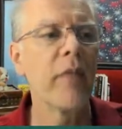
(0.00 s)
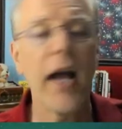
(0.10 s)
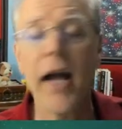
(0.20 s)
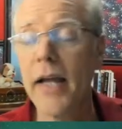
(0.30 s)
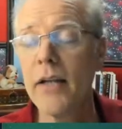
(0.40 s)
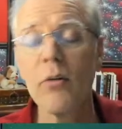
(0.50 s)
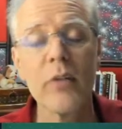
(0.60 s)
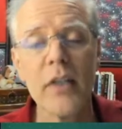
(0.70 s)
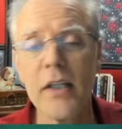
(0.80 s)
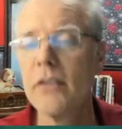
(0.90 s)
I don't
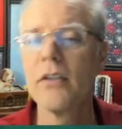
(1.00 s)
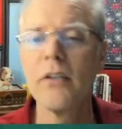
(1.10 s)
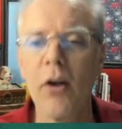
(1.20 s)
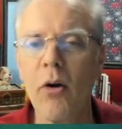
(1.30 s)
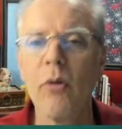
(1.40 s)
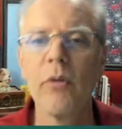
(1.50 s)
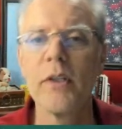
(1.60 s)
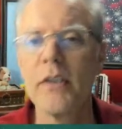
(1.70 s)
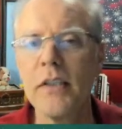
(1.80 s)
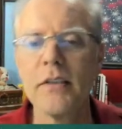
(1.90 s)
need to know
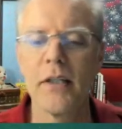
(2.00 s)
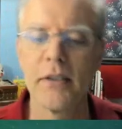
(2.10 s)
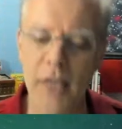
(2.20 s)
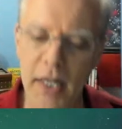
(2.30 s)
the details.